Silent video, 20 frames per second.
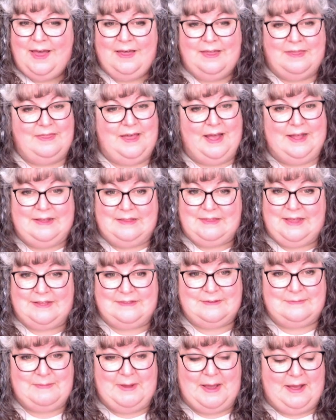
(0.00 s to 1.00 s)

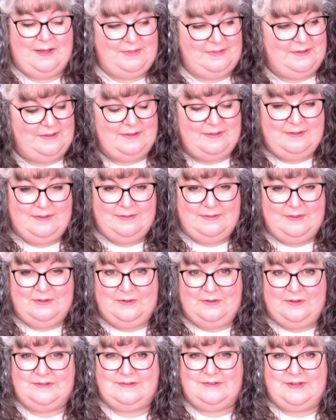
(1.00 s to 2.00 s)
that's about the
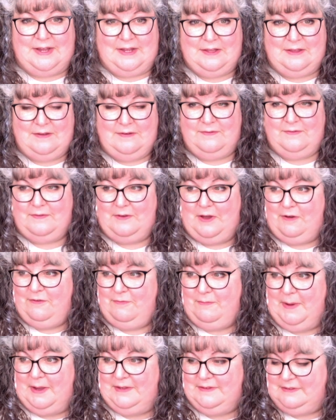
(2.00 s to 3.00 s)
extent of
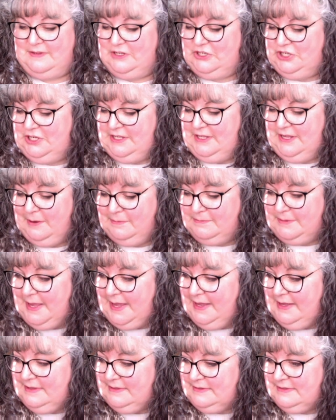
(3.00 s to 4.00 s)
my stitching
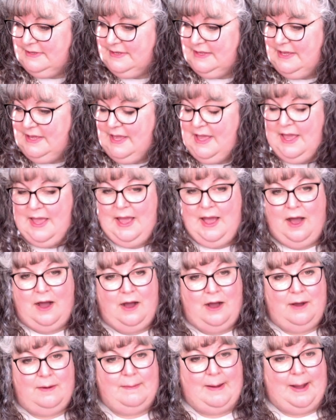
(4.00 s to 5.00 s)
update.
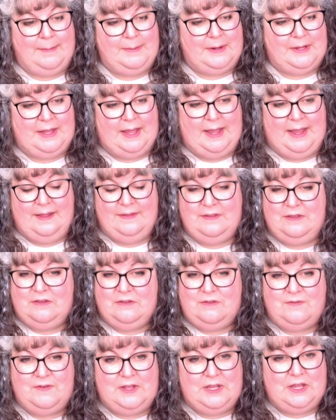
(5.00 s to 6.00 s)
I'm going to end
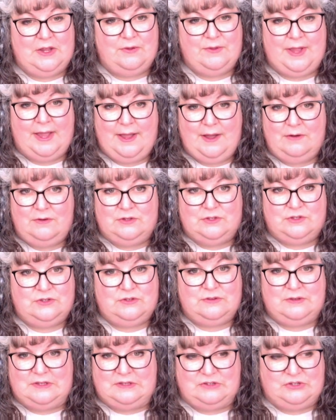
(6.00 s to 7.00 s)
this video now.
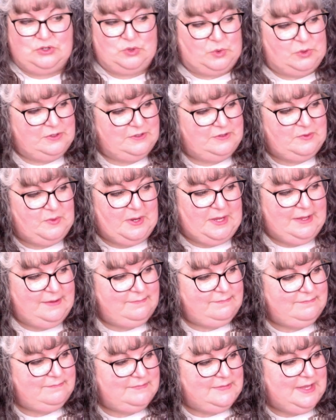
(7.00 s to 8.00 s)
It's short and sweet.
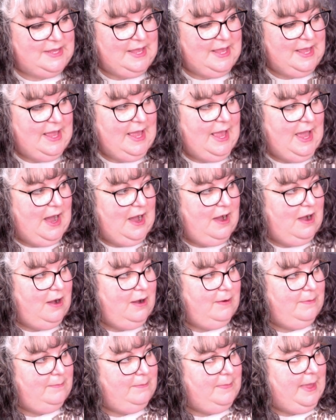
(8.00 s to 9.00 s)

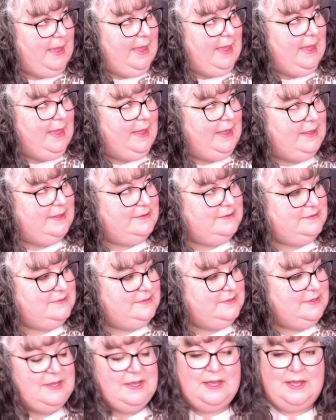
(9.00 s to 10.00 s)
And
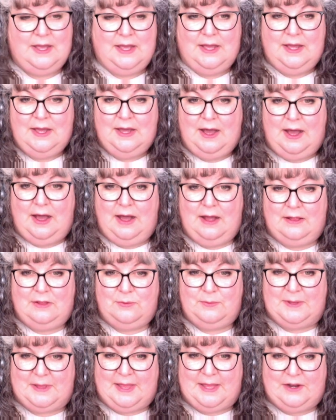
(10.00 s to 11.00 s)
a little
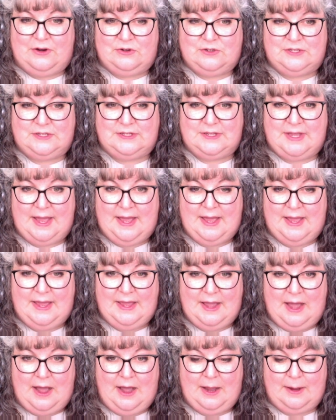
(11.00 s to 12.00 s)
bit later
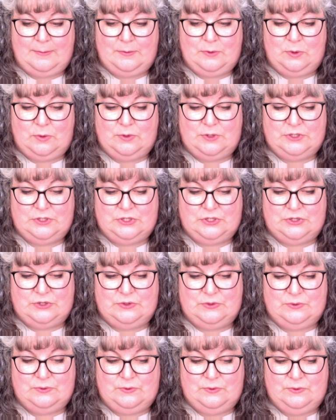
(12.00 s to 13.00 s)
today, I'm going
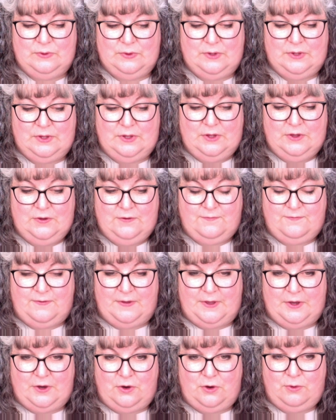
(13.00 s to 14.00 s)
to
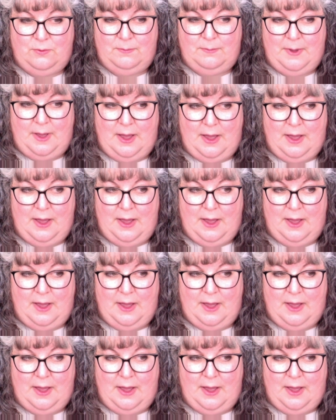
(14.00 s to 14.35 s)
film